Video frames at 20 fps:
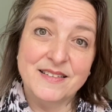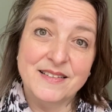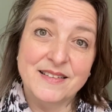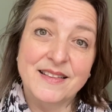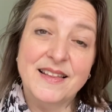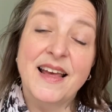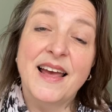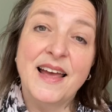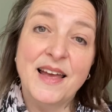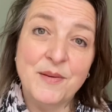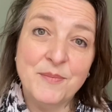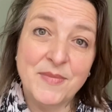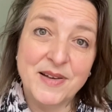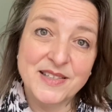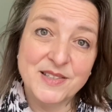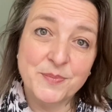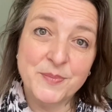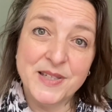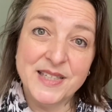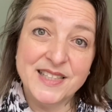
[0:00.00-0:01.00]
The hem
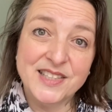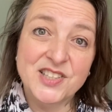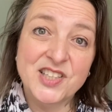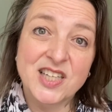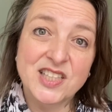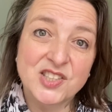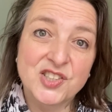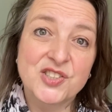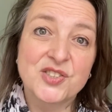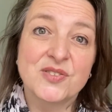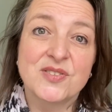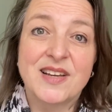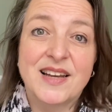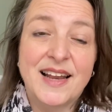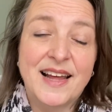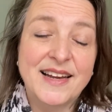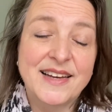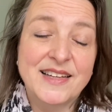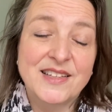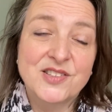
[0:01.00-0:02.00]
has been attached to the
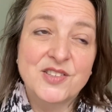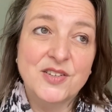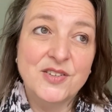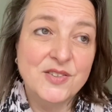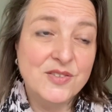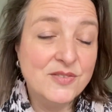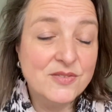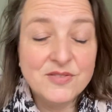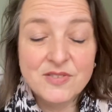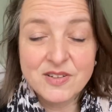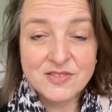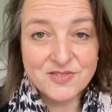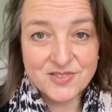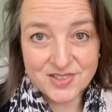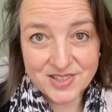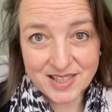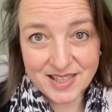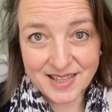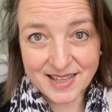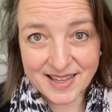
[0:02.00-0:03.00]
lining, so you don't
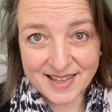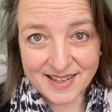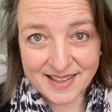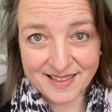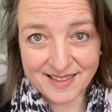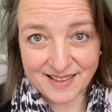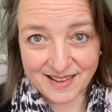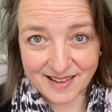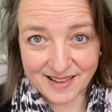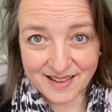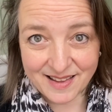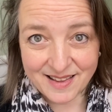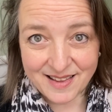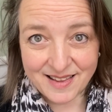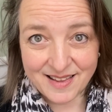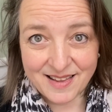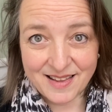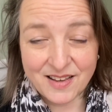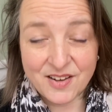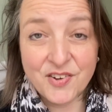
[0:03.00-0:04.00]
see anything
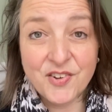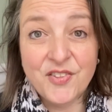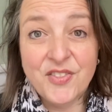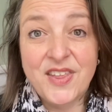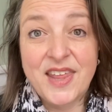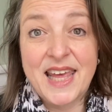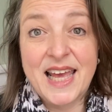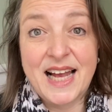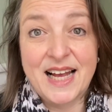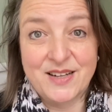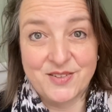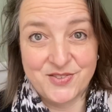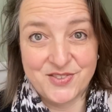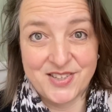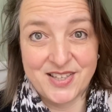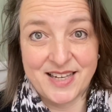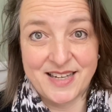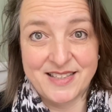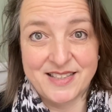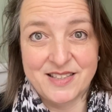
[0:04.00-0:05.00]
on the
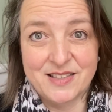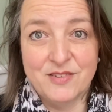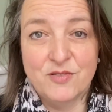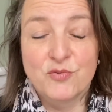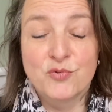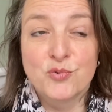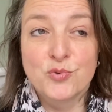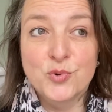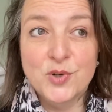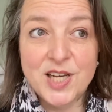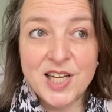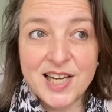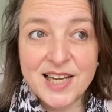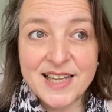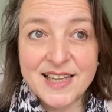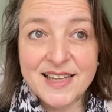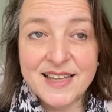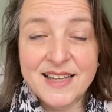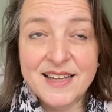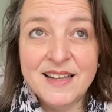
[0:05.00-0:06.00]
outside.
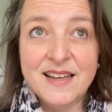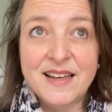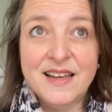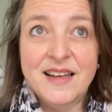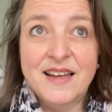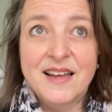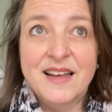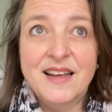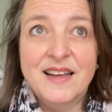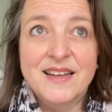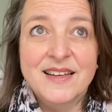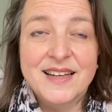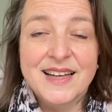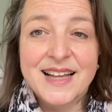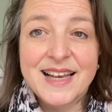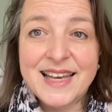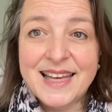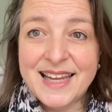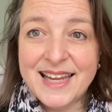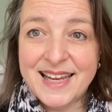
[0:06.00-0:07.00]
Really
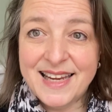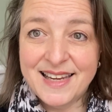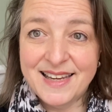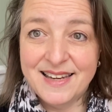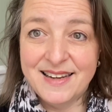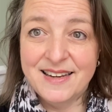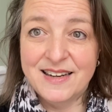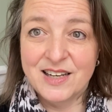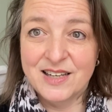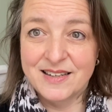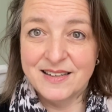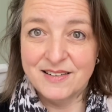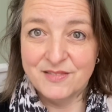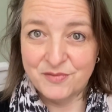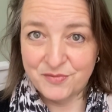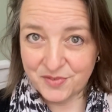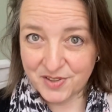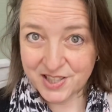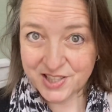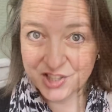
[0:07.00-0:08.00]
clean
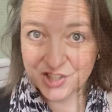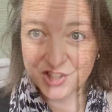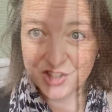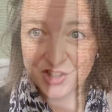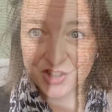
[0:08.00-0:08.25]
finish.